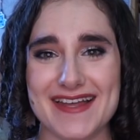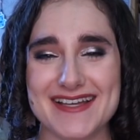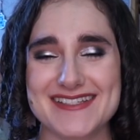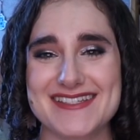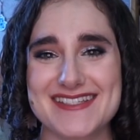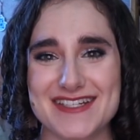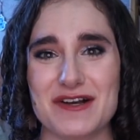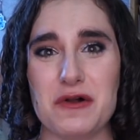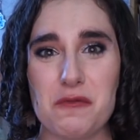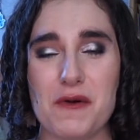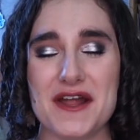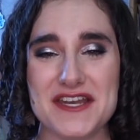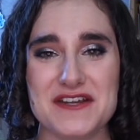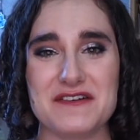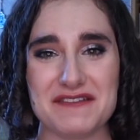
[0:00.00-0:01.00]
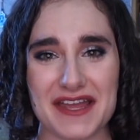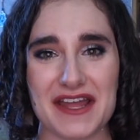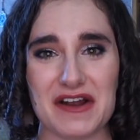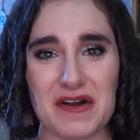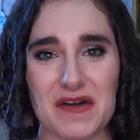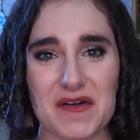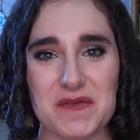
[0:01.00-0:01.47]
Like, still 1 year
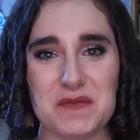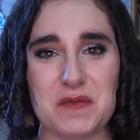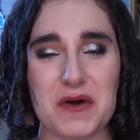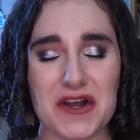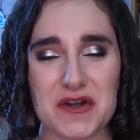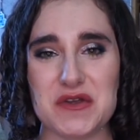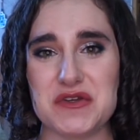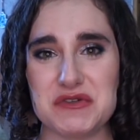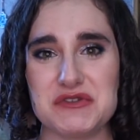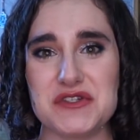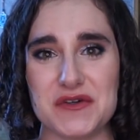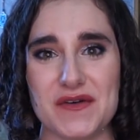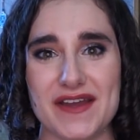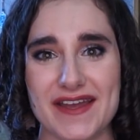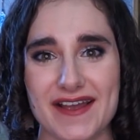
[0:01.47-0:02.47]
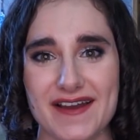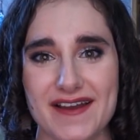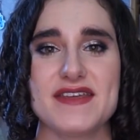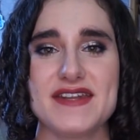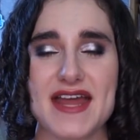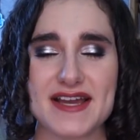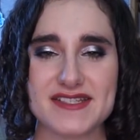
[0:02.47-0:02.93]
later, what are you doing?
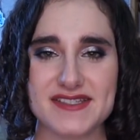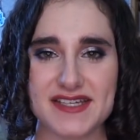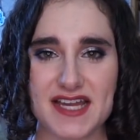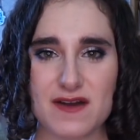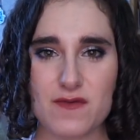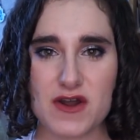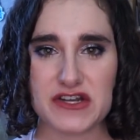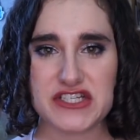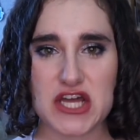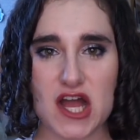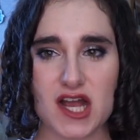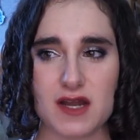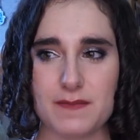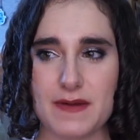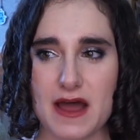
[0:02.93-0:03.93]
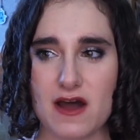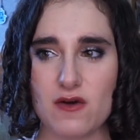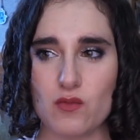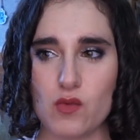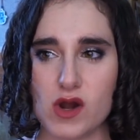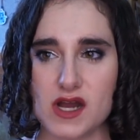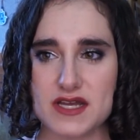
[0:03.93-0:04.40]
The next thing I want to talk
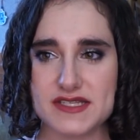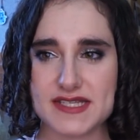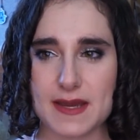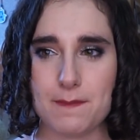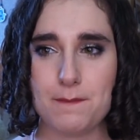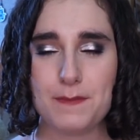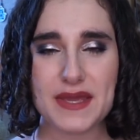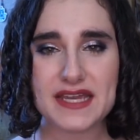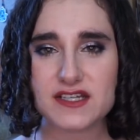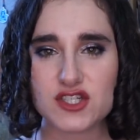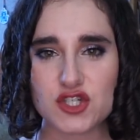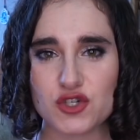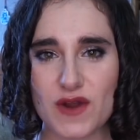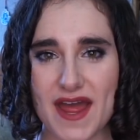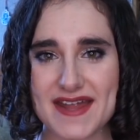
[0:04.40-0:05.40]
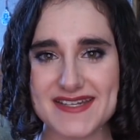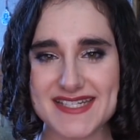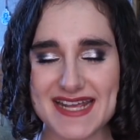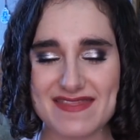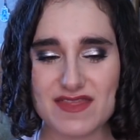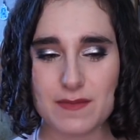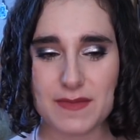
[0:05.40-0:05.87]
about was a big trend
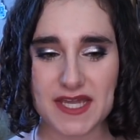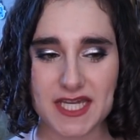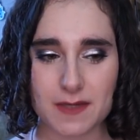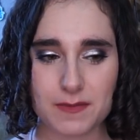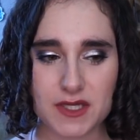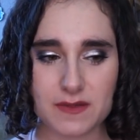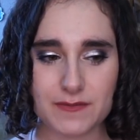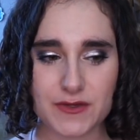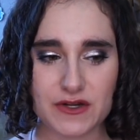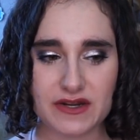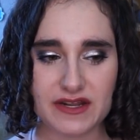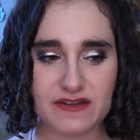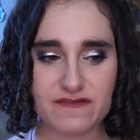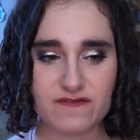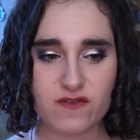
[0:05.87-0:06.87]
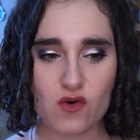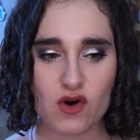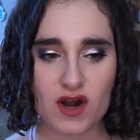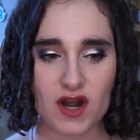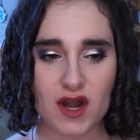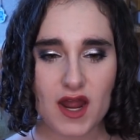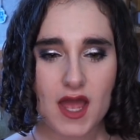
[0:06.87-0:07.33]
in the makeup community
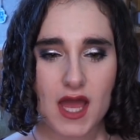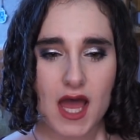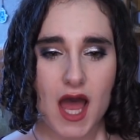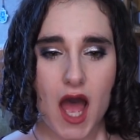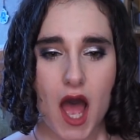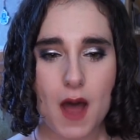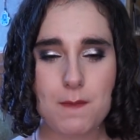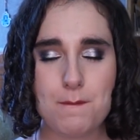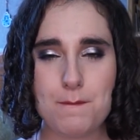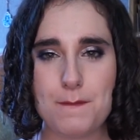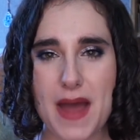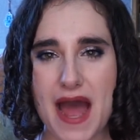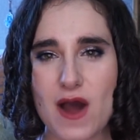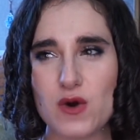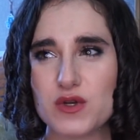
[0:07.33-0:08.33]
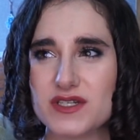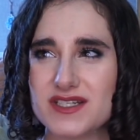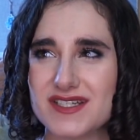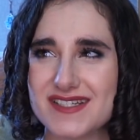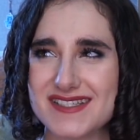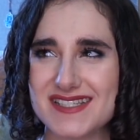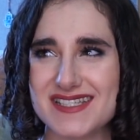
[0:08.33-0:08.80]
for about
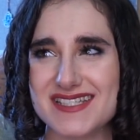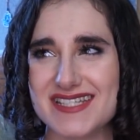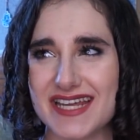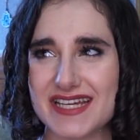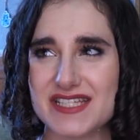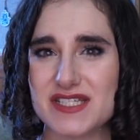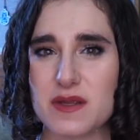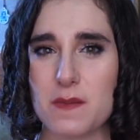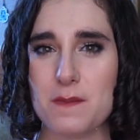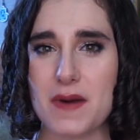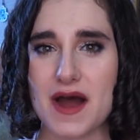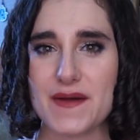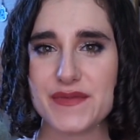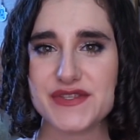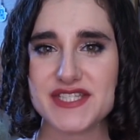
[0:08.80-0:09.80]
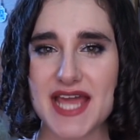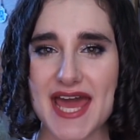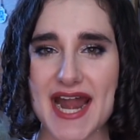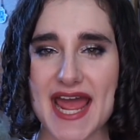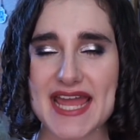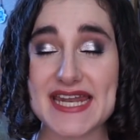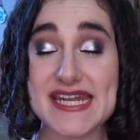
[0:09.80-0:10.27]
6 months,
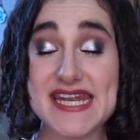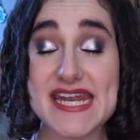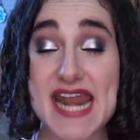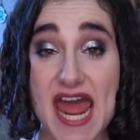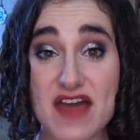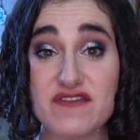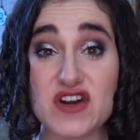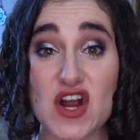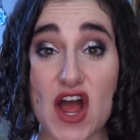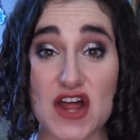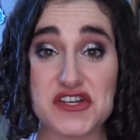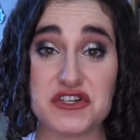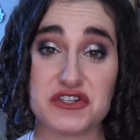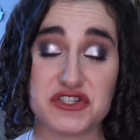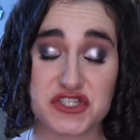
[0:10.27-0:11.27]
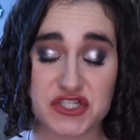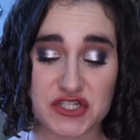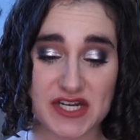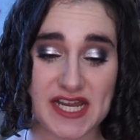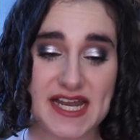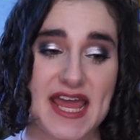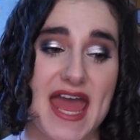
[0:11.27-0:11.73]
and I never
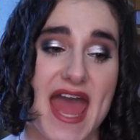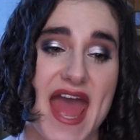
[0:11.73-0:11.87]
understood it,